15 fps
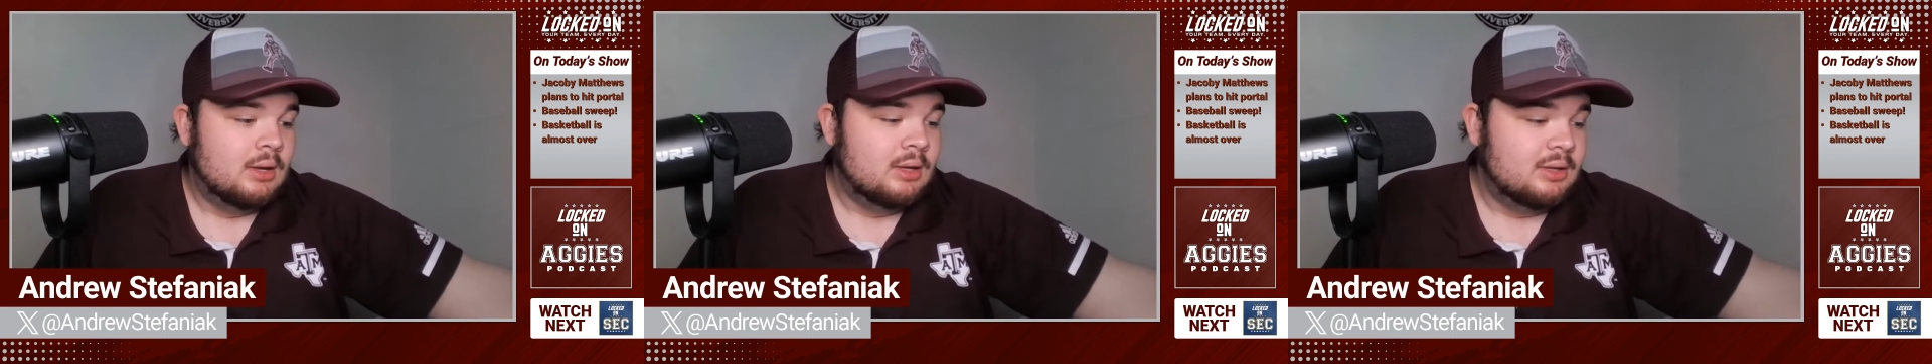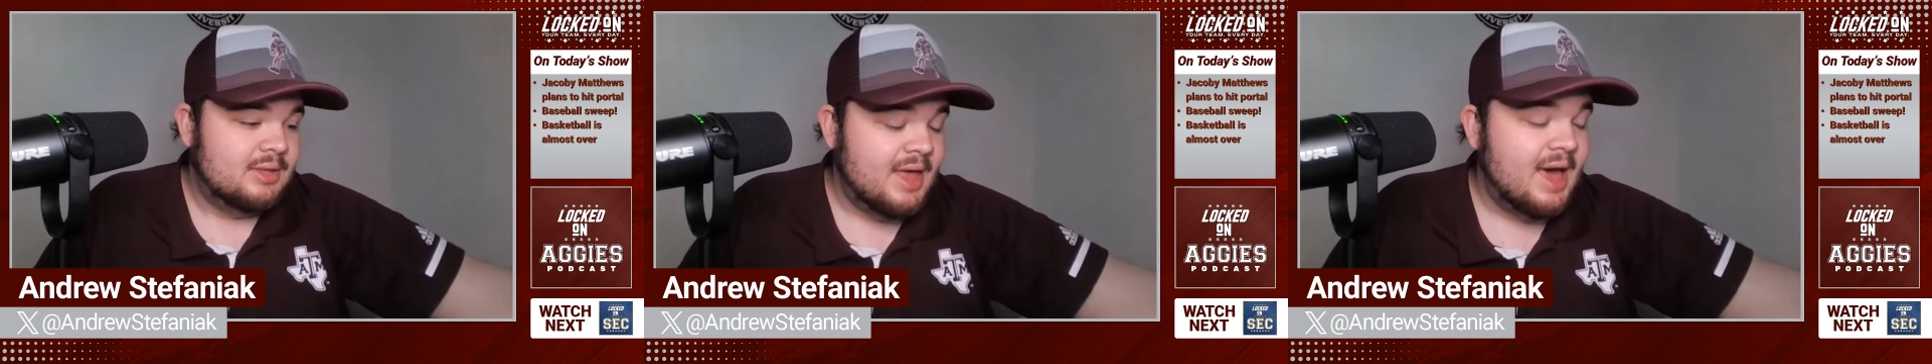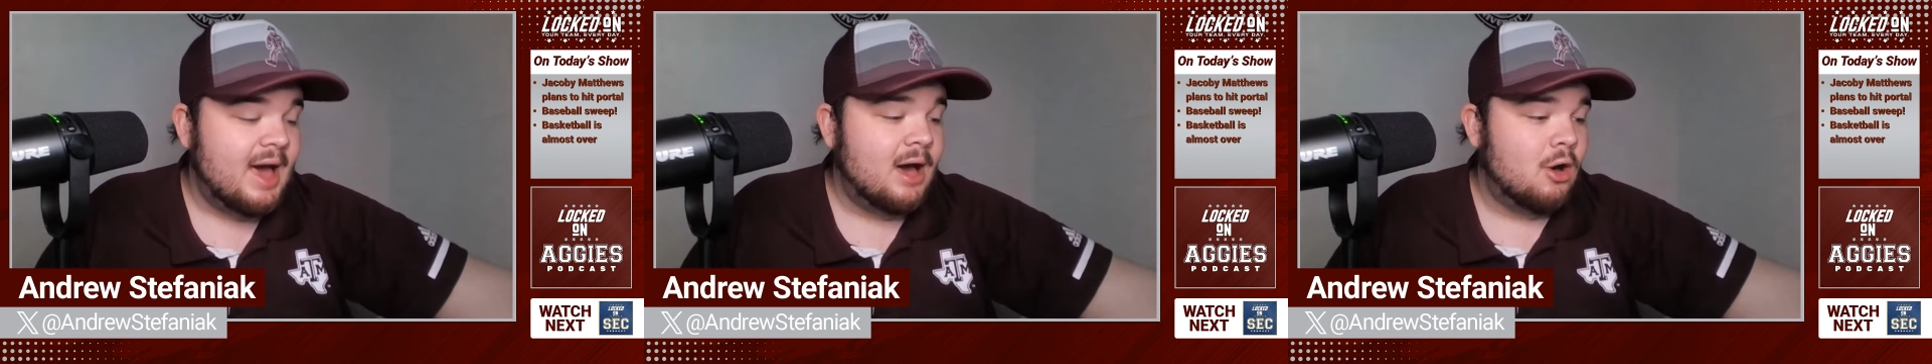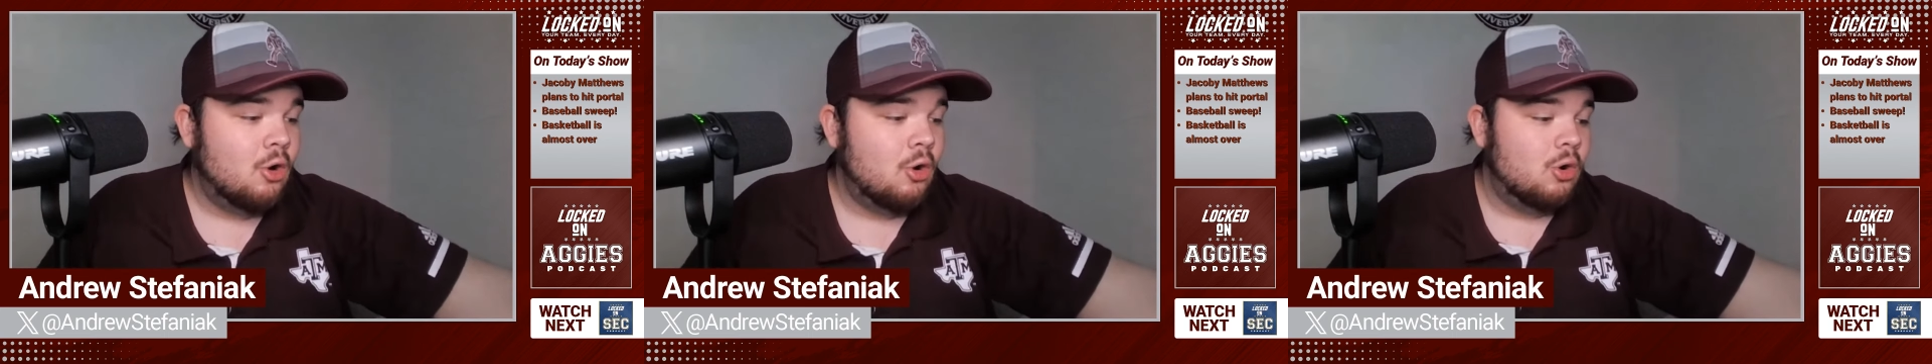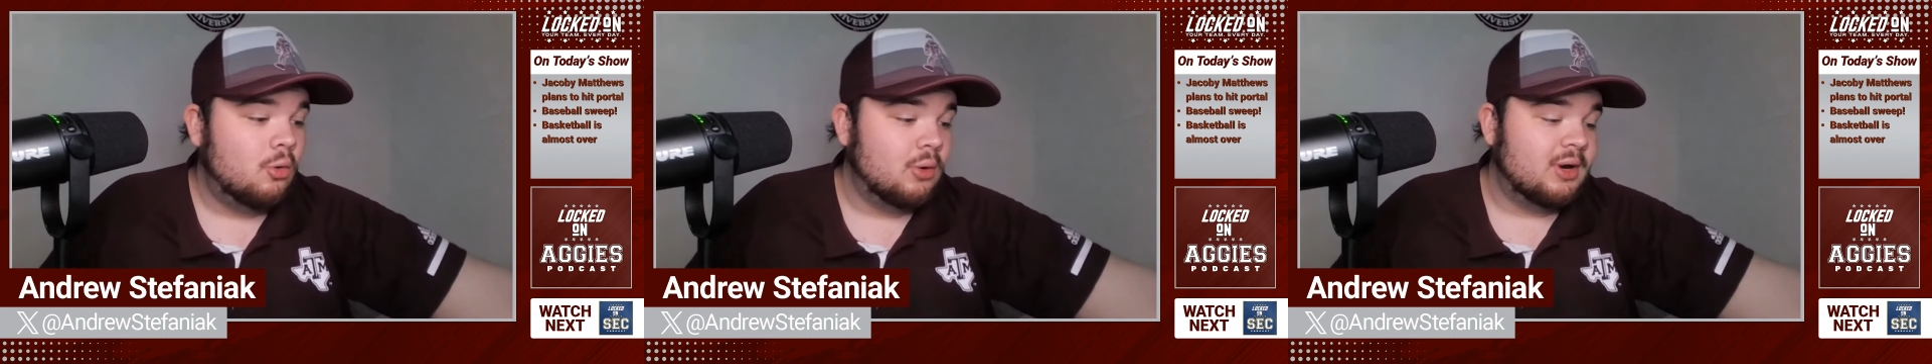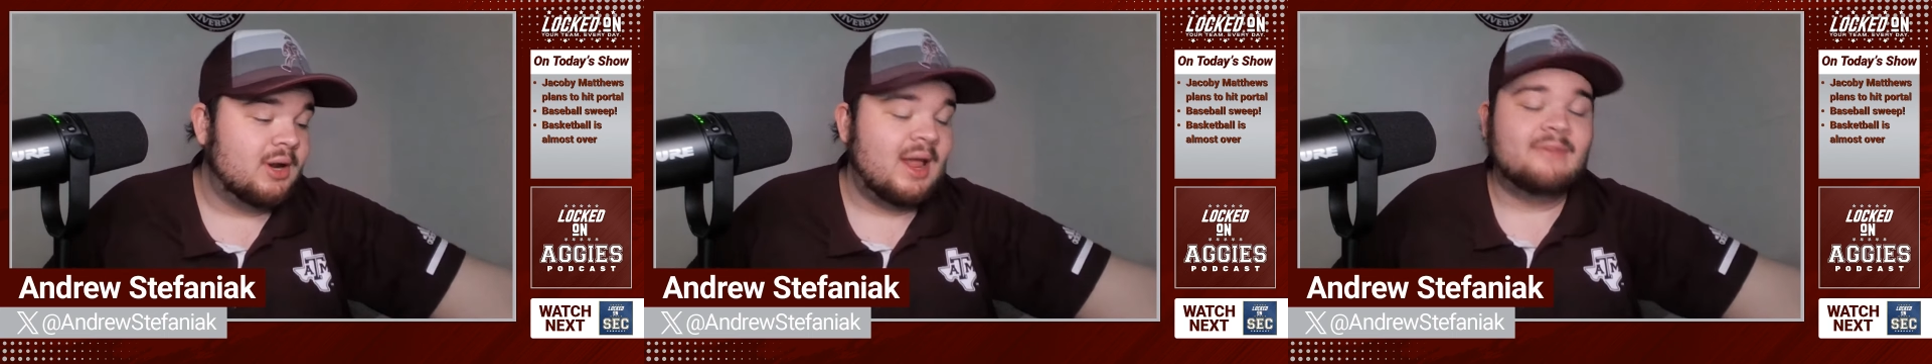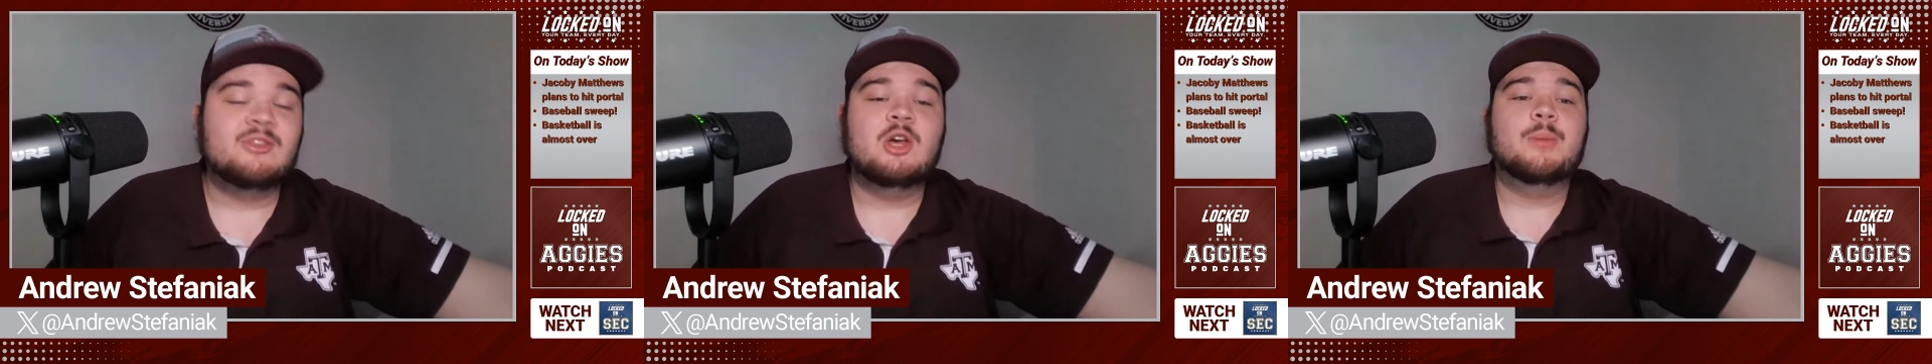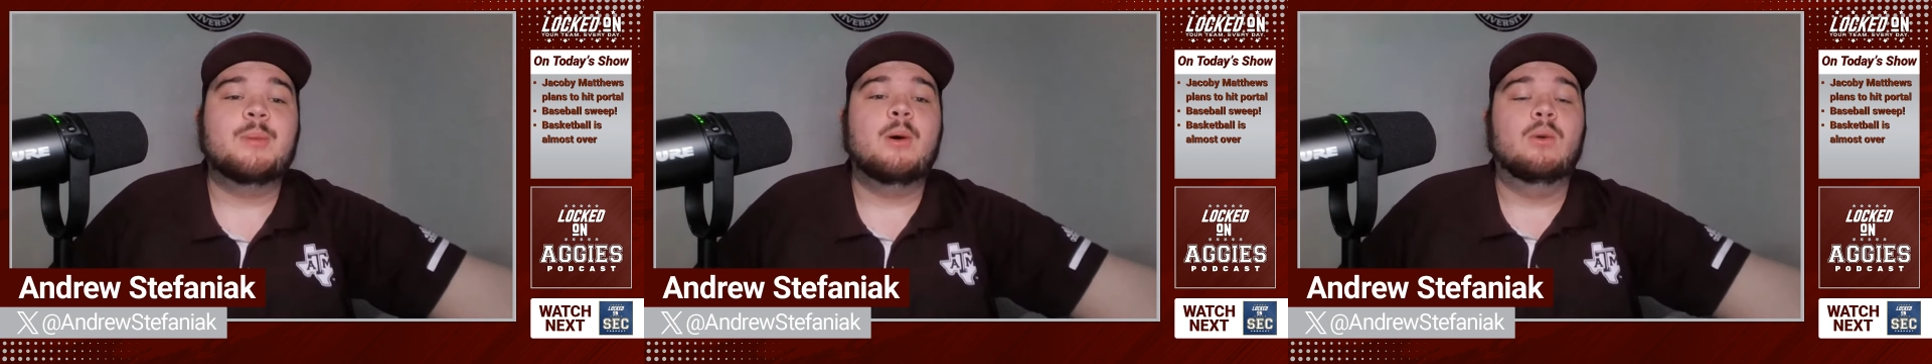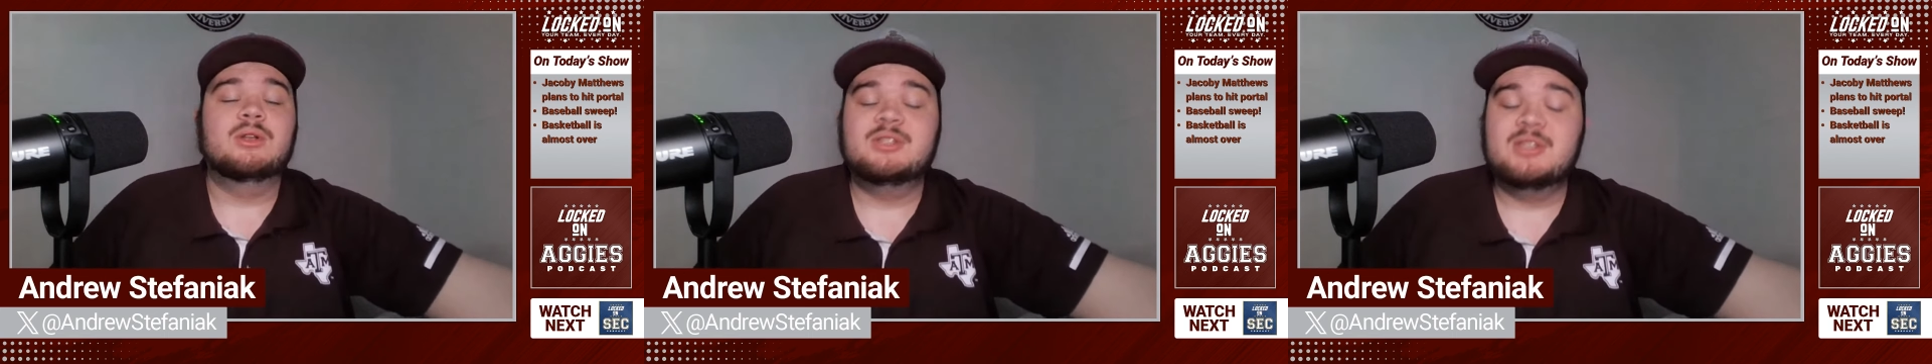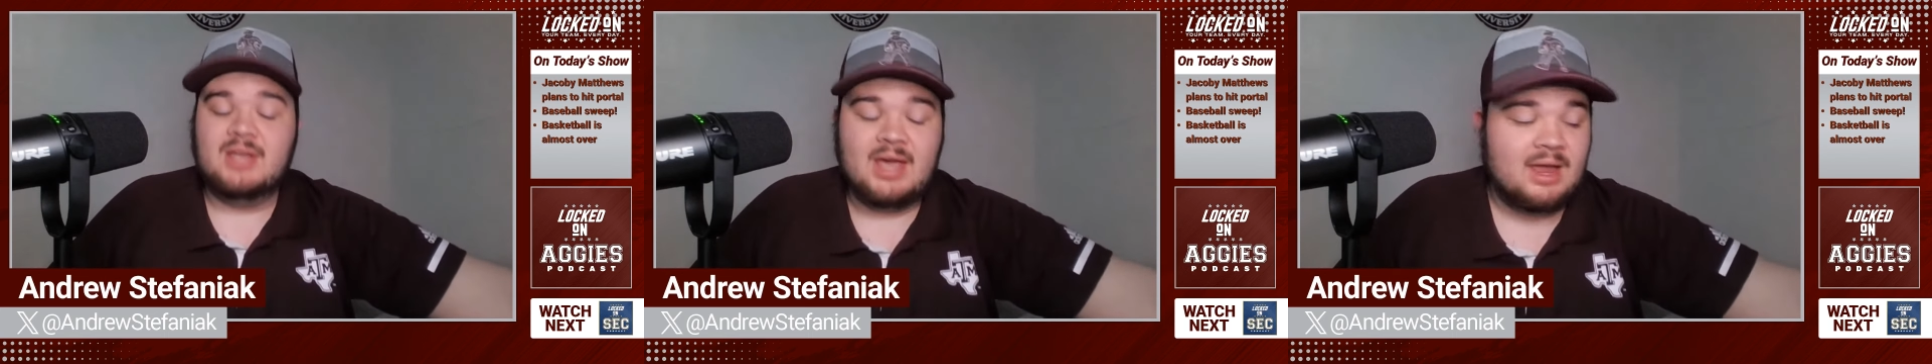Now we're gonna have to talk about
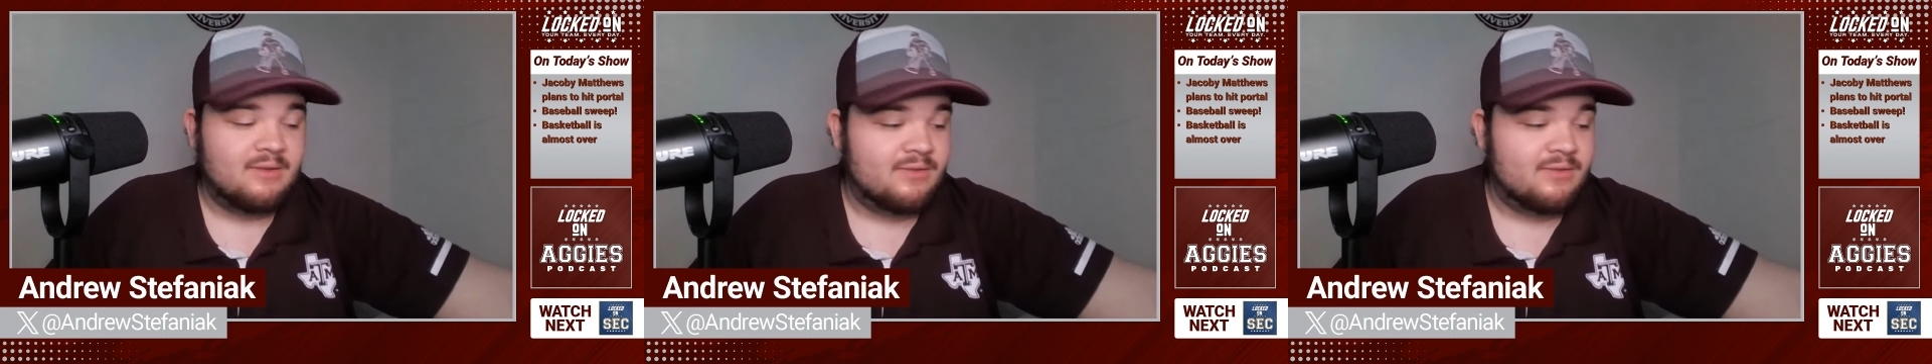once again.